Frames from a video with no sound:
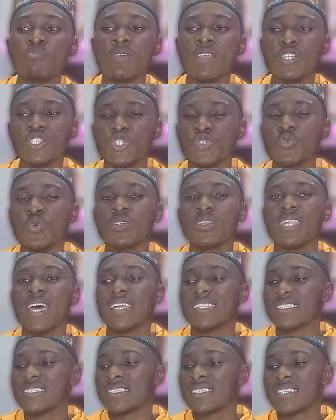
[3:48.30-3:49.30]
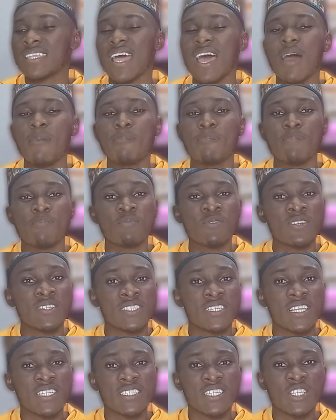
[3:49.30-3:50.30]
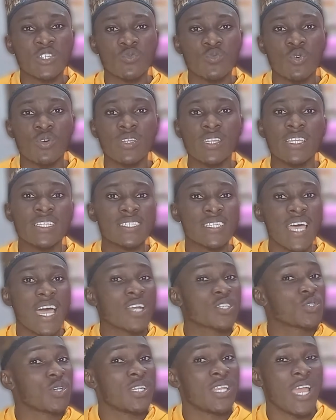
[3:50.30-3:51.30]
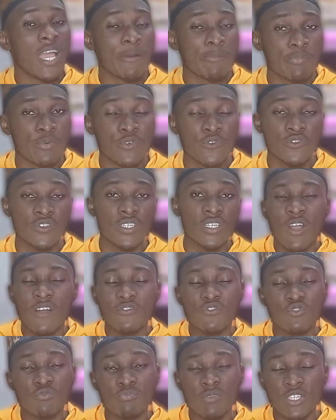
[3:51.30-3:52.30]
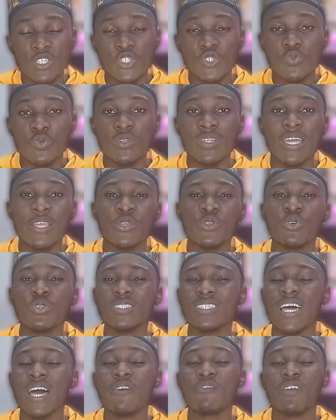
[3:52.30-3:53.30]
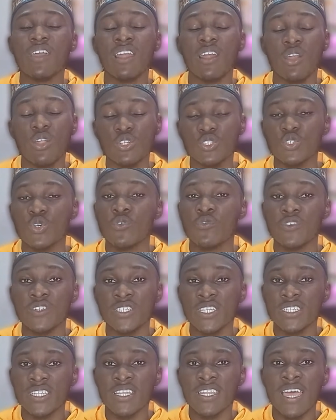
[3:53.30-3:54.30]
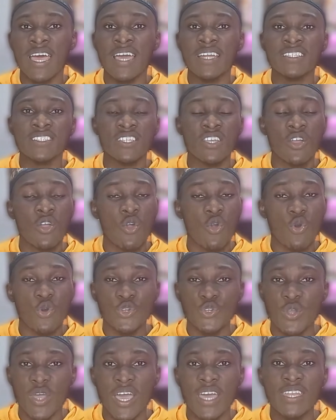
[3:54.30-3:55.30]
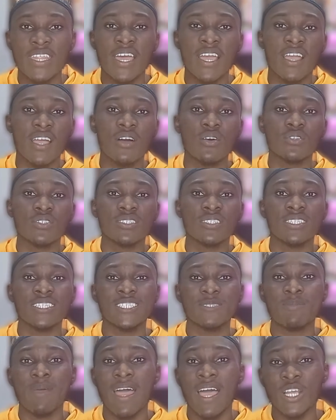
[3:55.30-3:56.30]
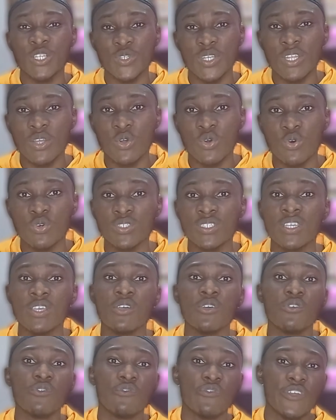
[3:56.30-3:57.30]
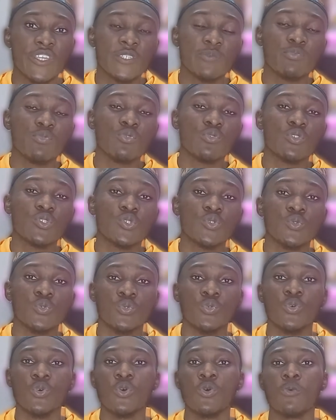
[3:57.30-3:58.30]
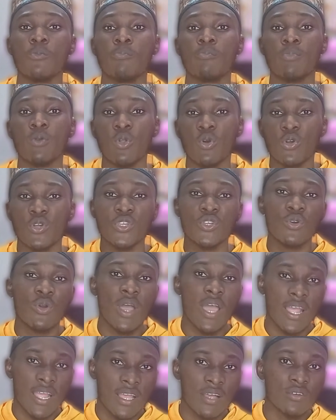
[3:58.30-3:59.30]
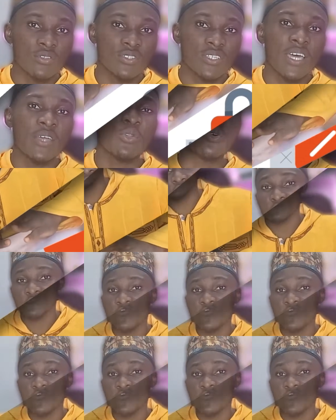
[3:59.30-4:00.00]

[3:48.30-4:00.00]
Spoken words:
make sure that that rejected one is actually approved. You have to make sure that you don't have a lot of rejected ads on your ad account. This may actually cause Facebook to block your account. So once